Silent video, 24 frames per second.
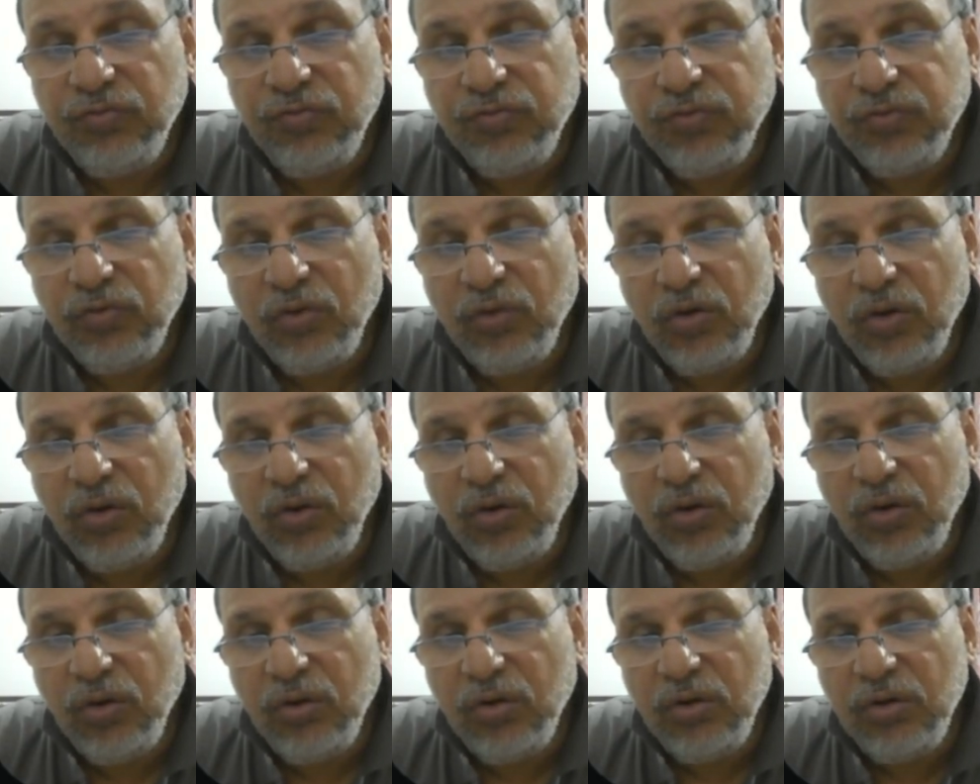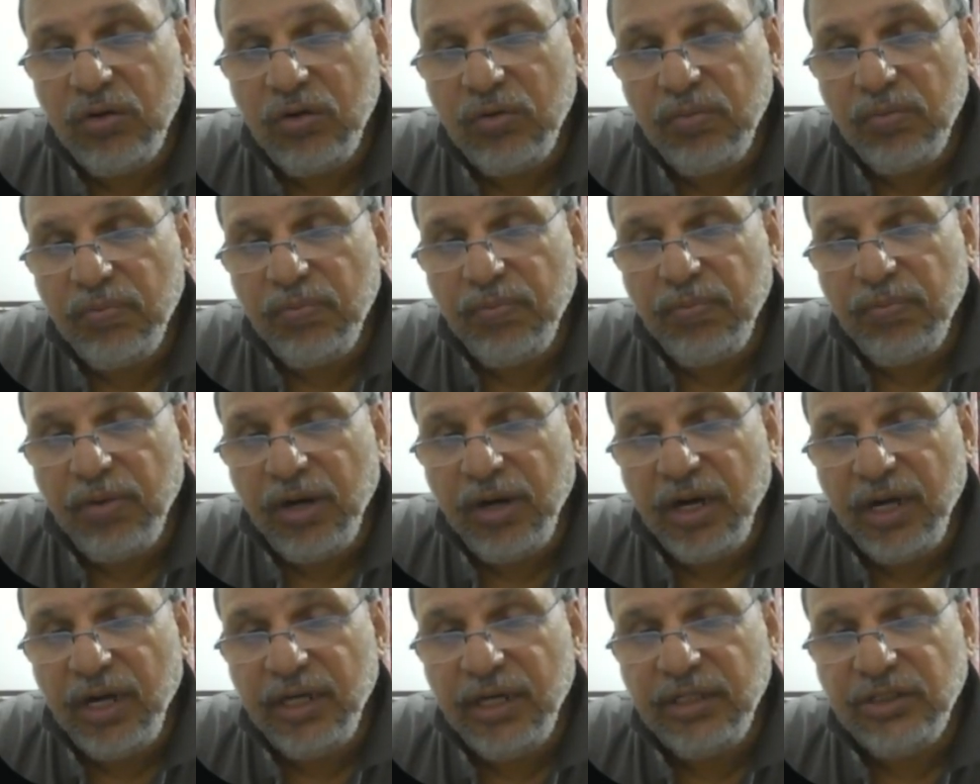4
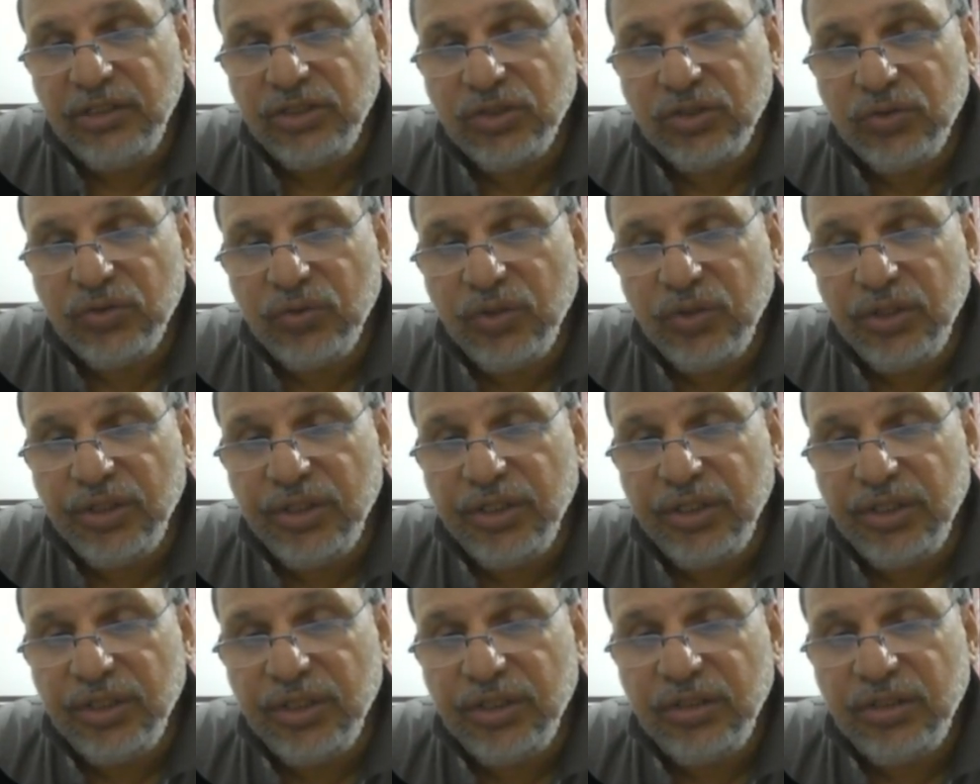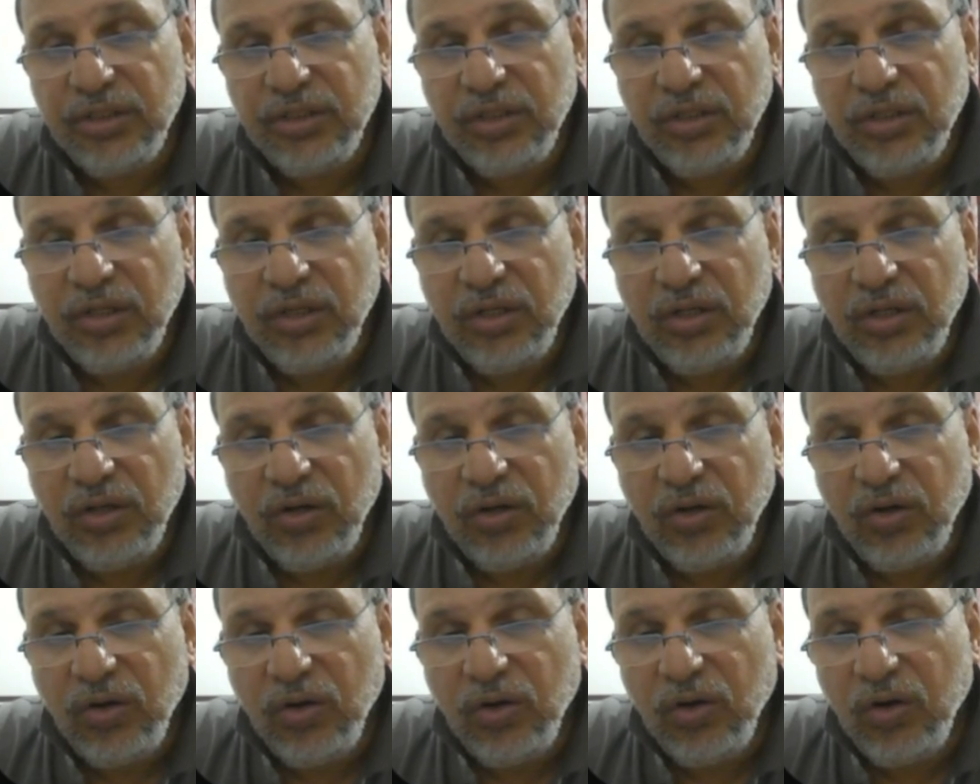pi squared
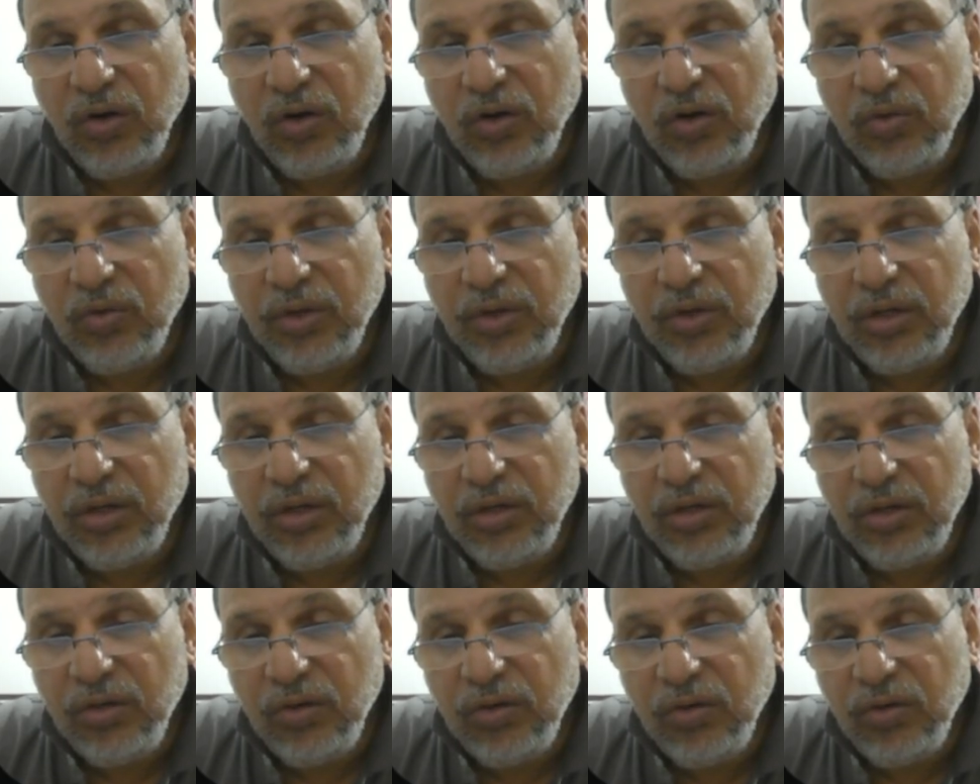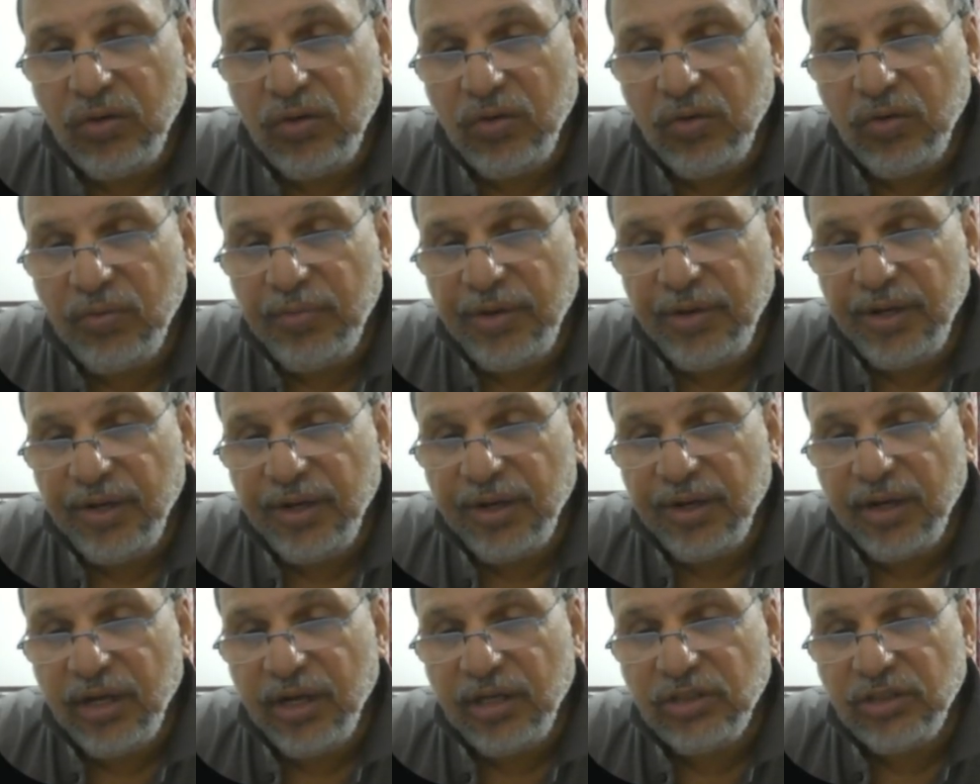over
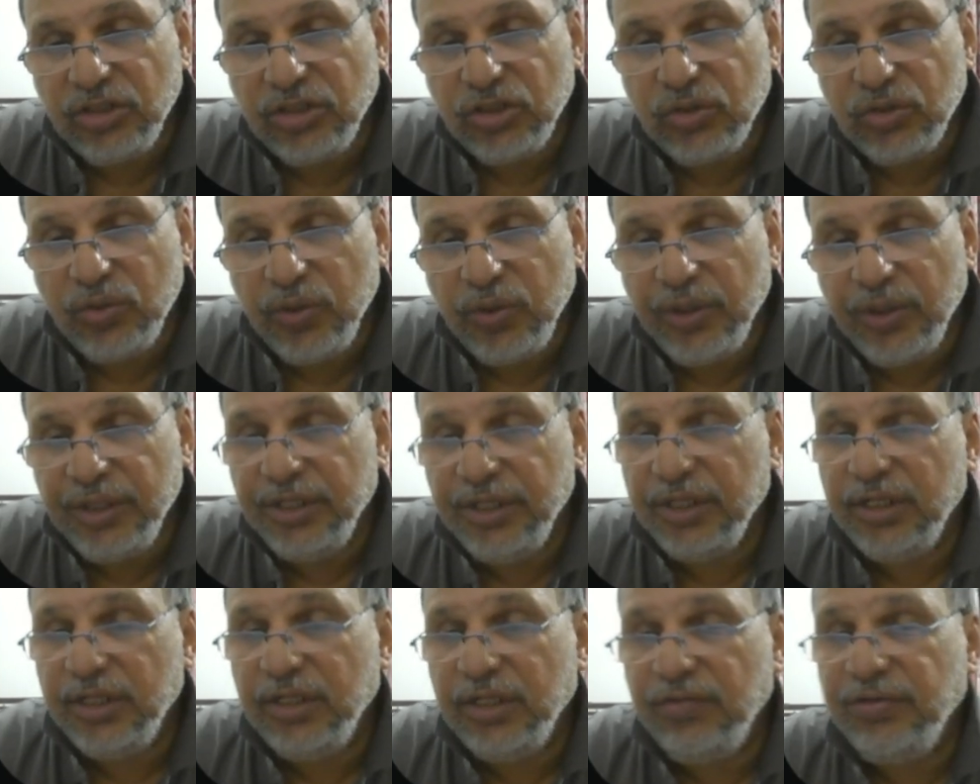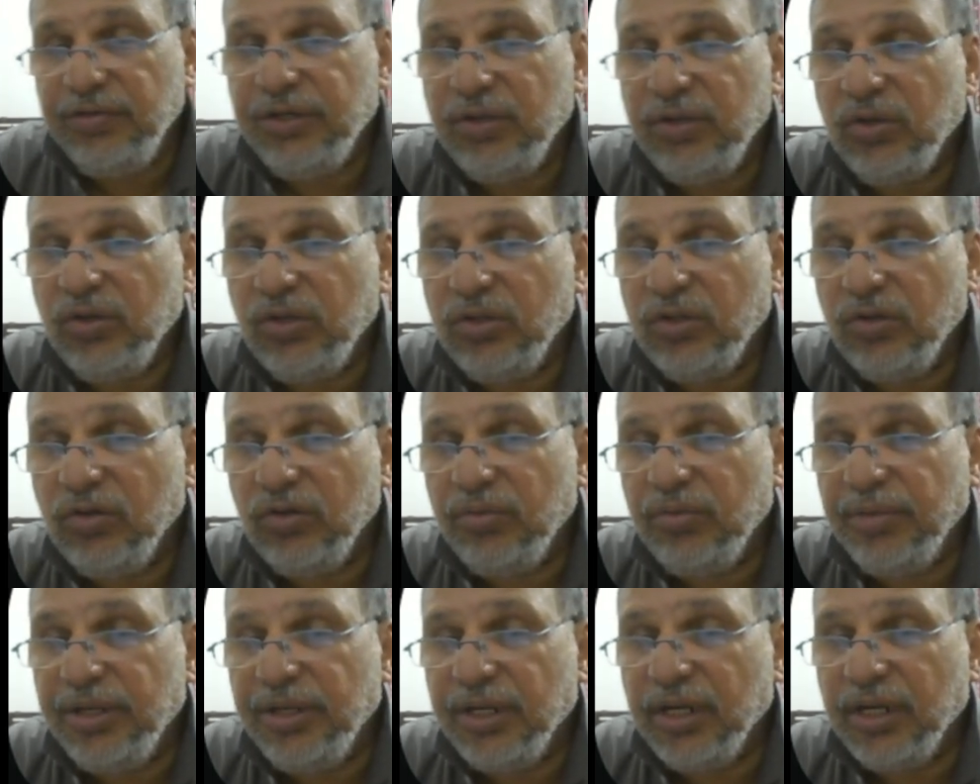omega square. We know the
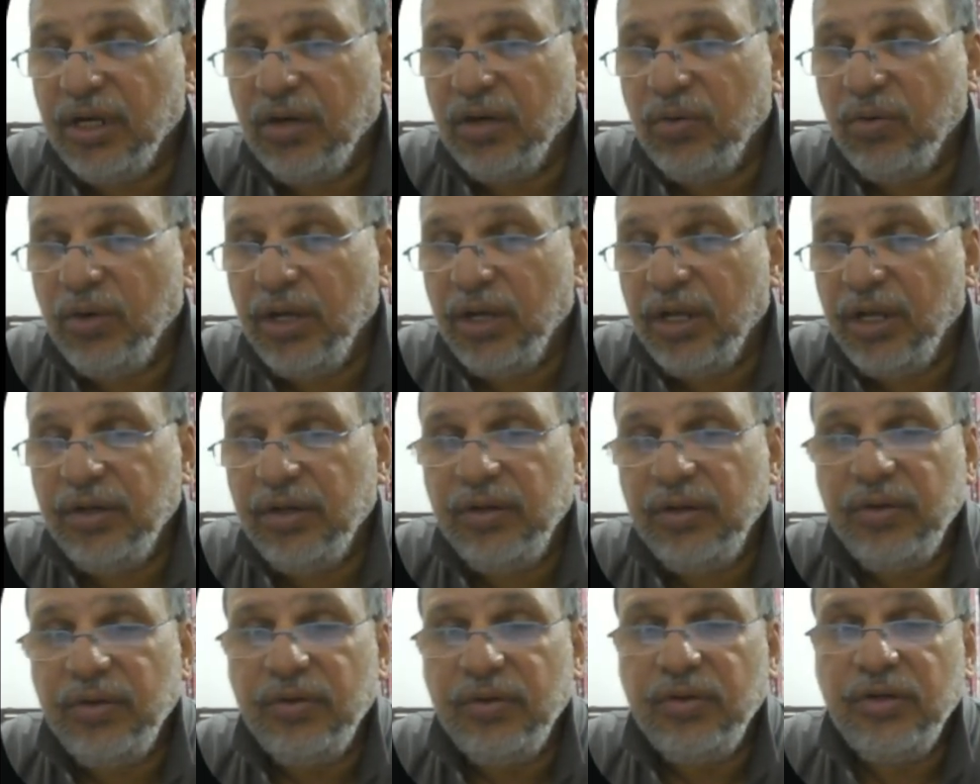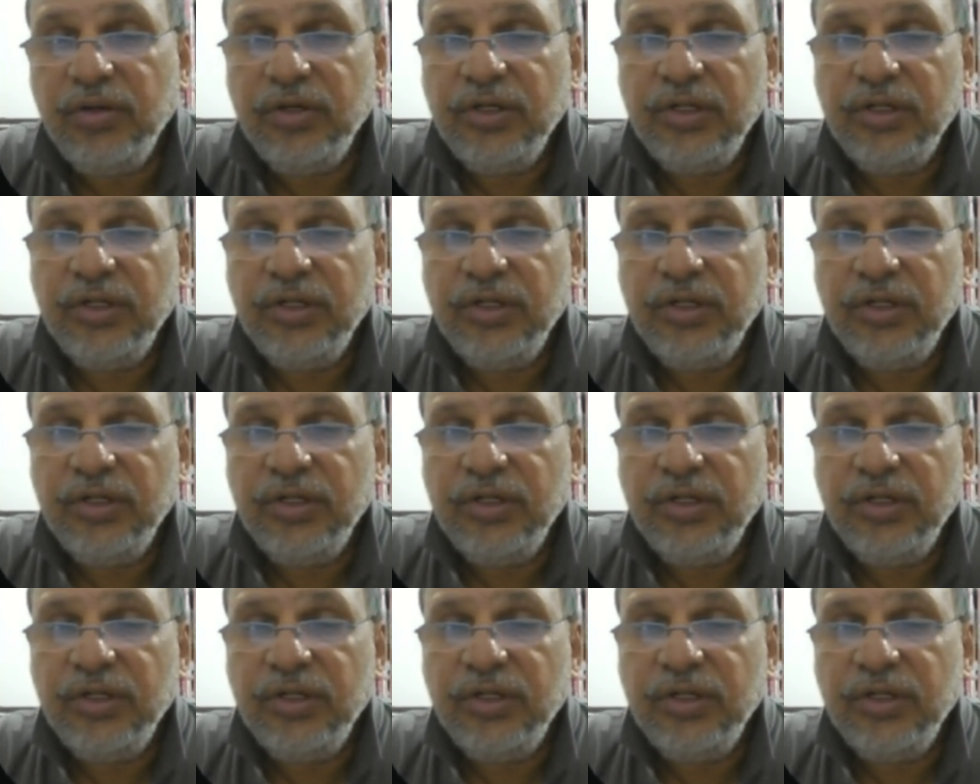omega value.